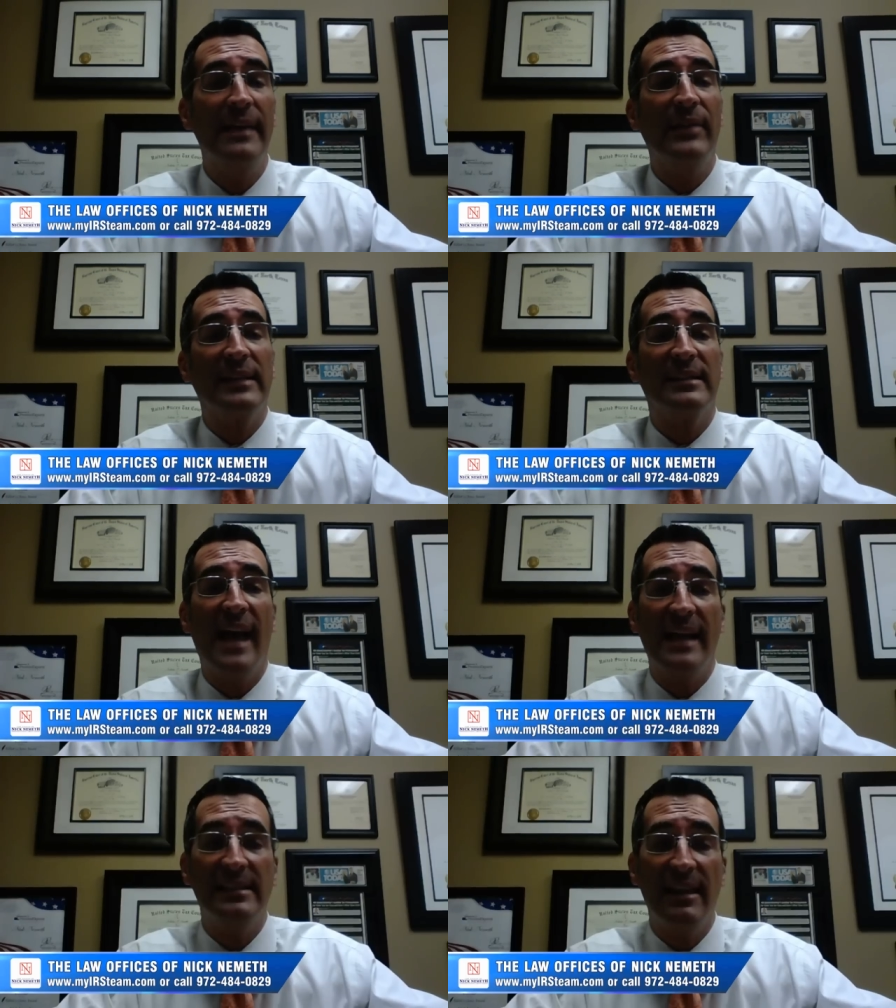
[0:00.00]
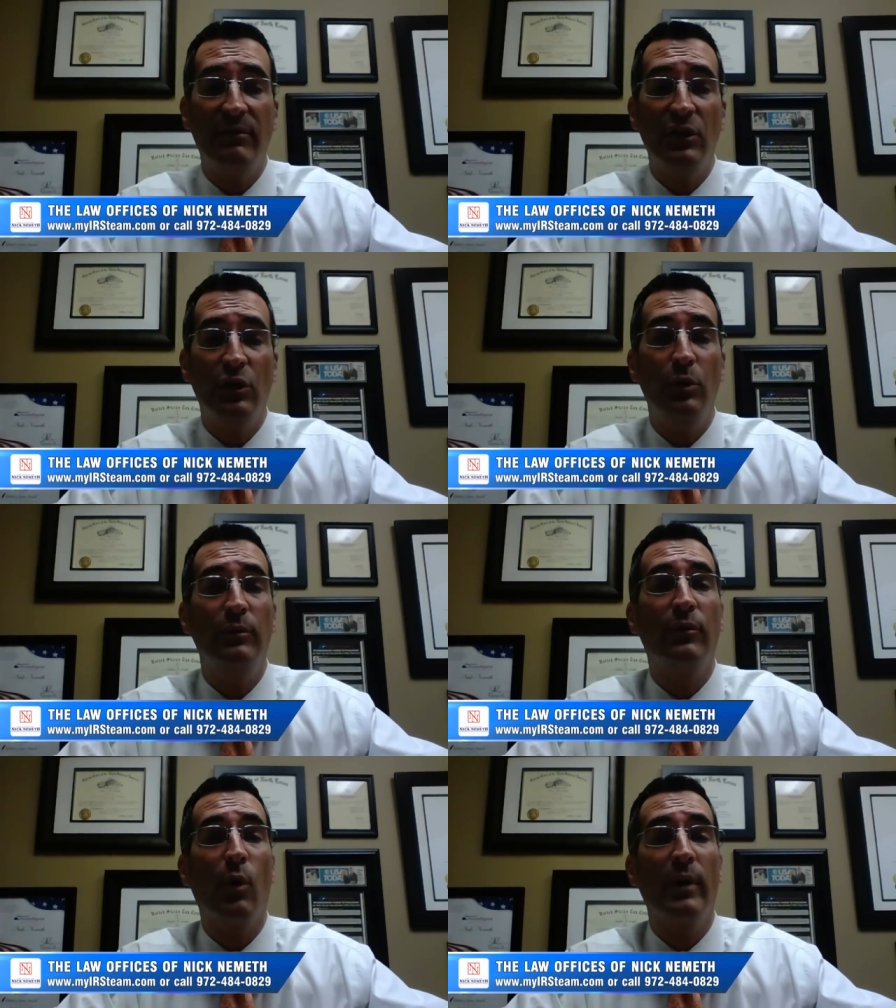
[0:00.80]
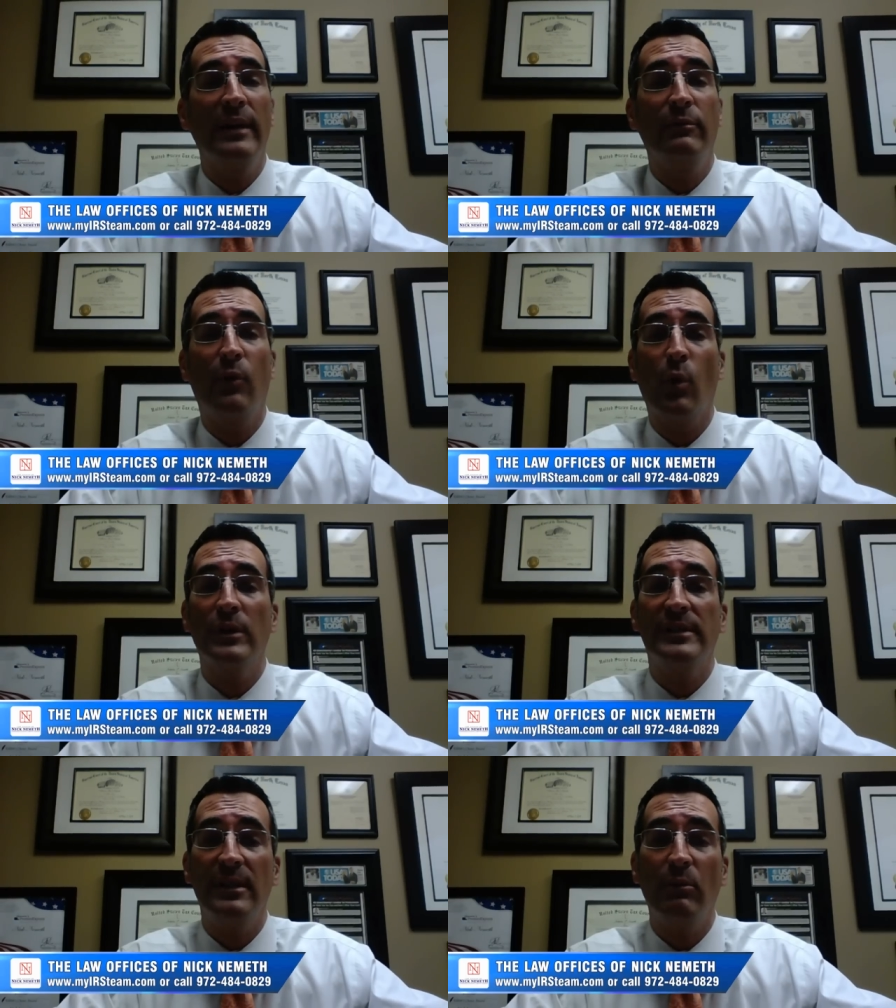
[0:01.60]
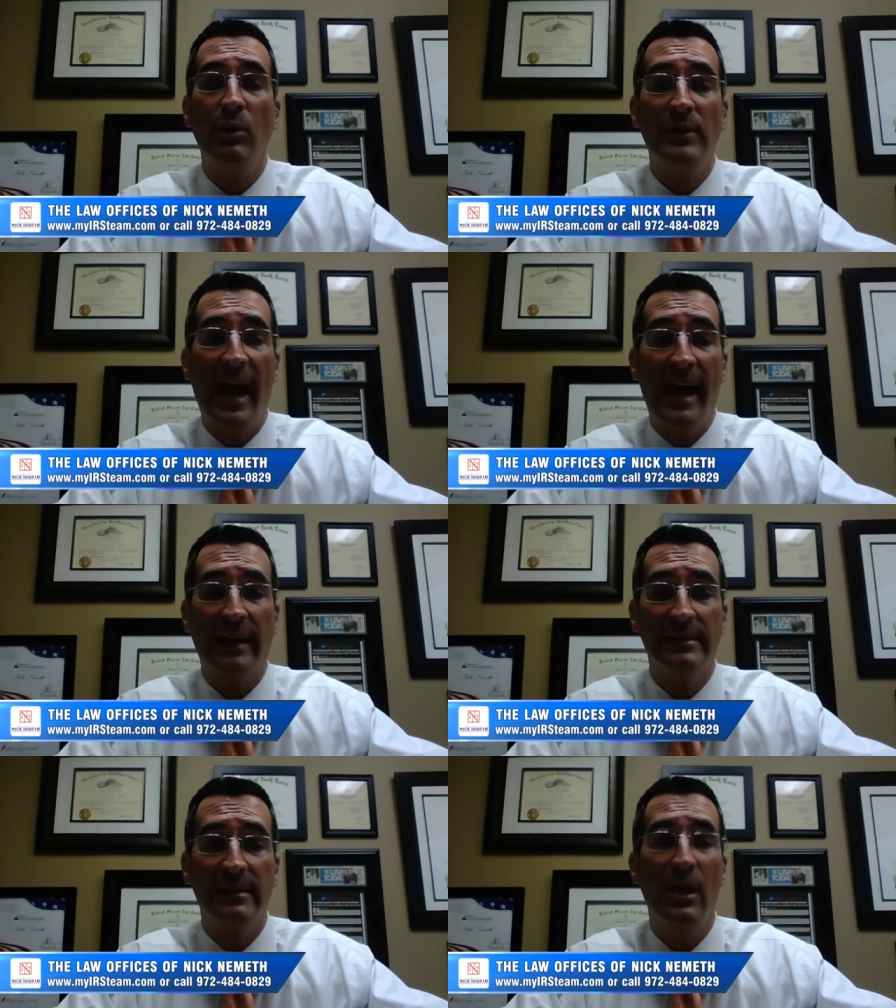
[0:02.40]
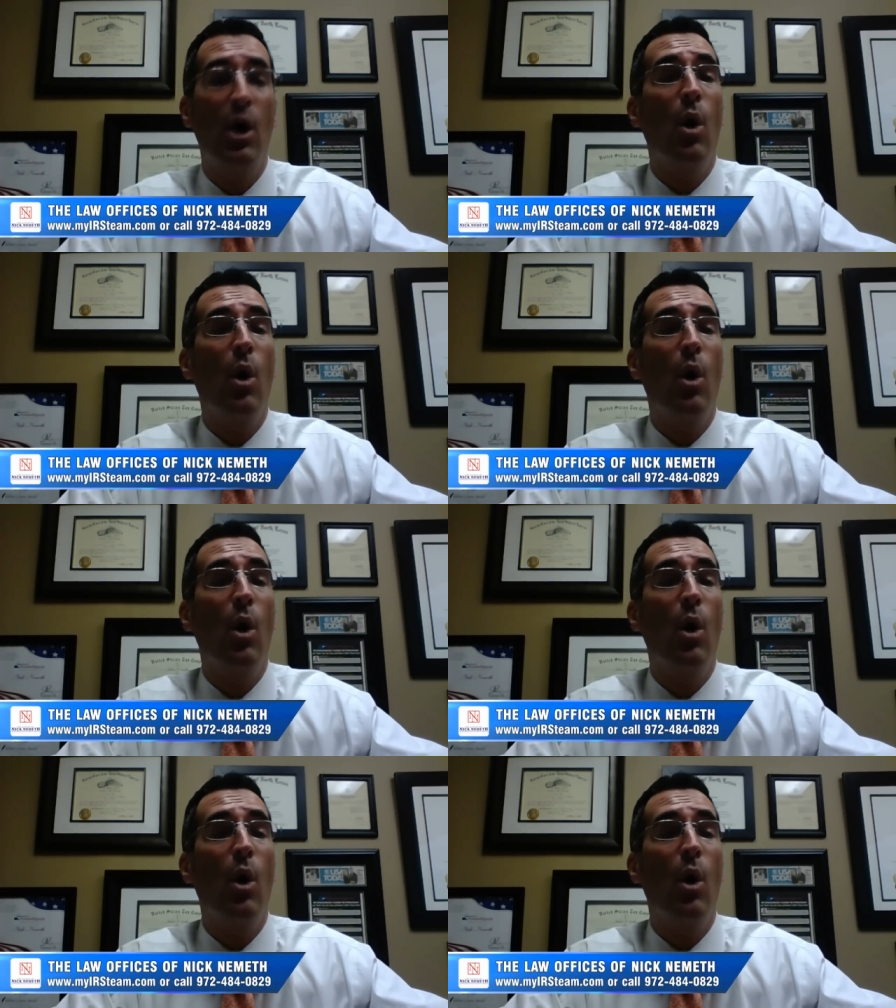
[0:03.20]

That's 972 484 tax